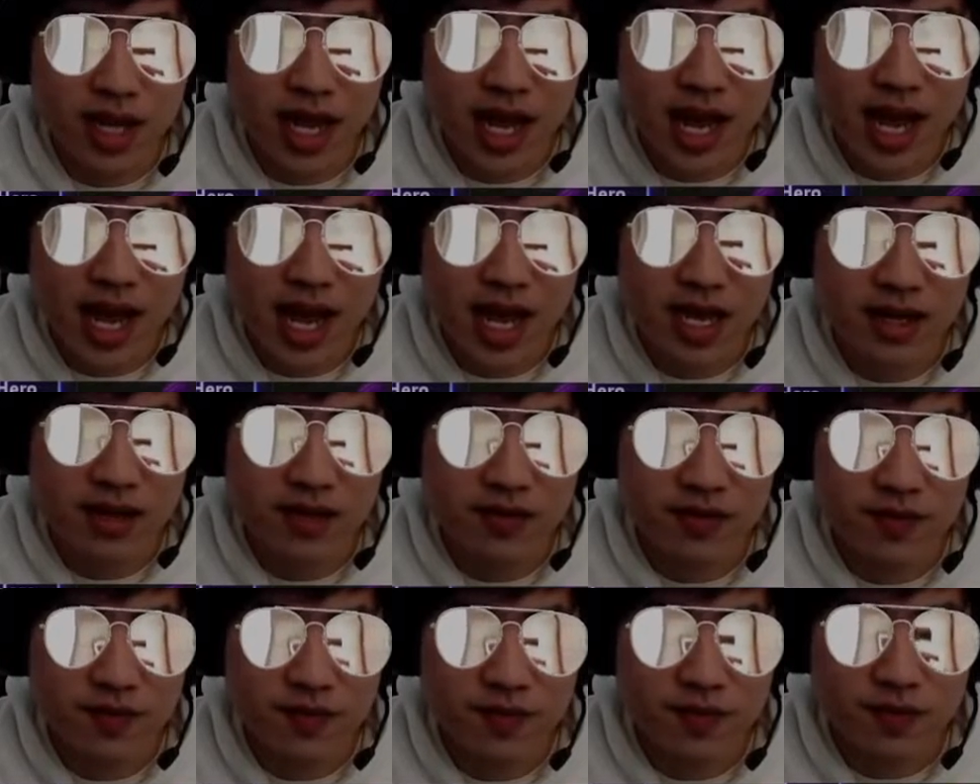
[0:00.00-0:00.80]
And
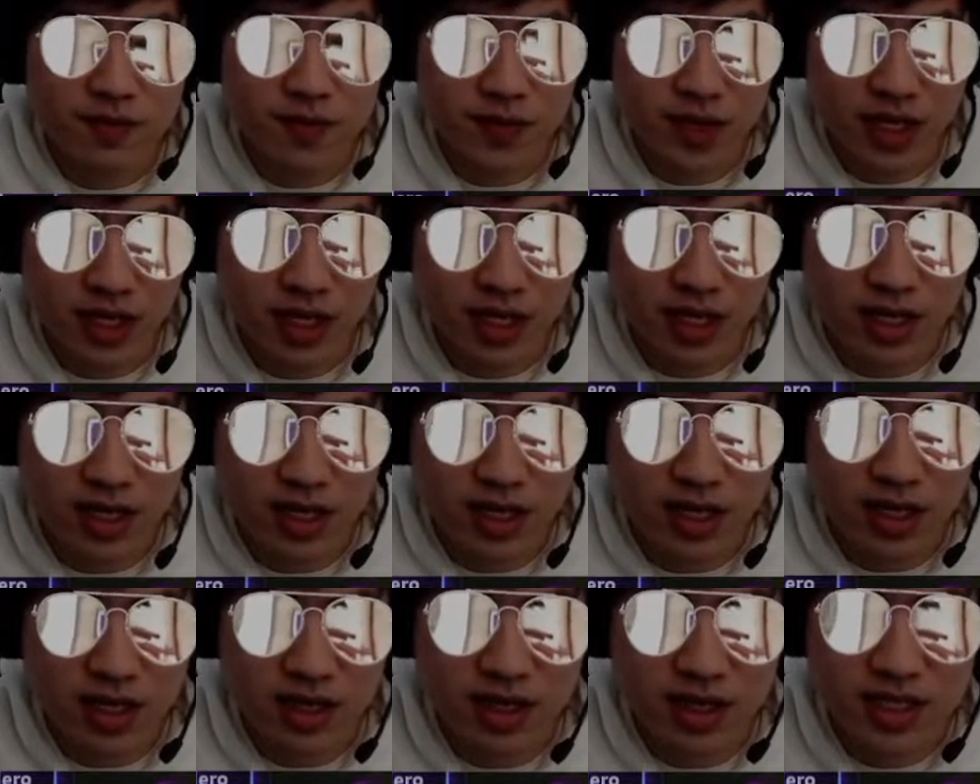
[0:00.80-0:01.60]

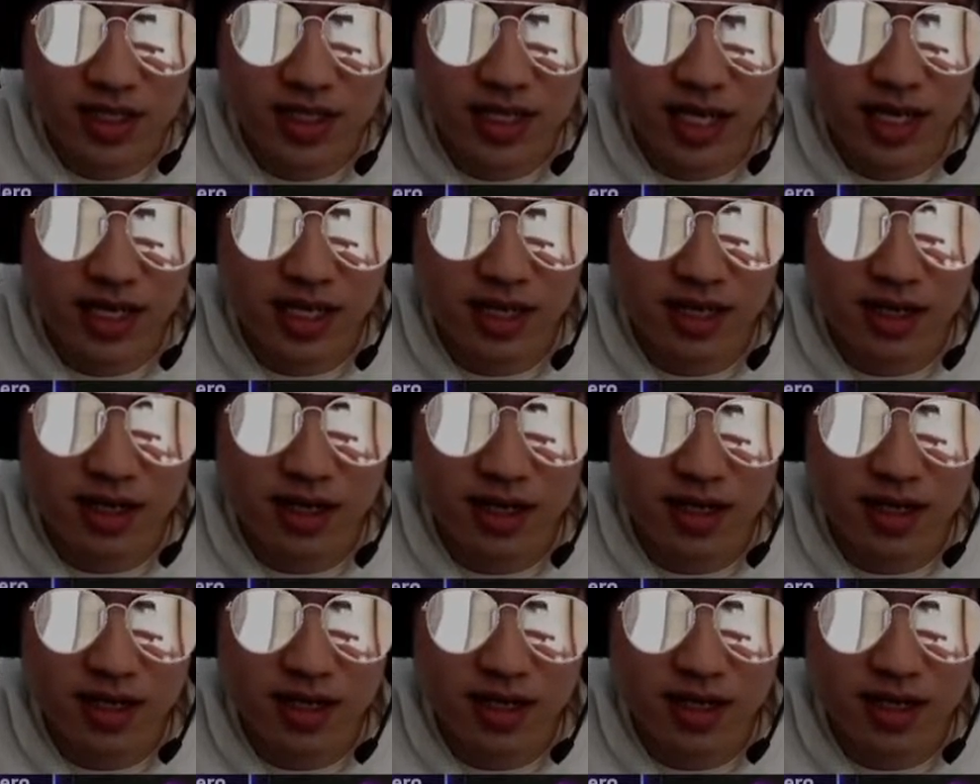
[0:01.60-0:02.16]
it looks like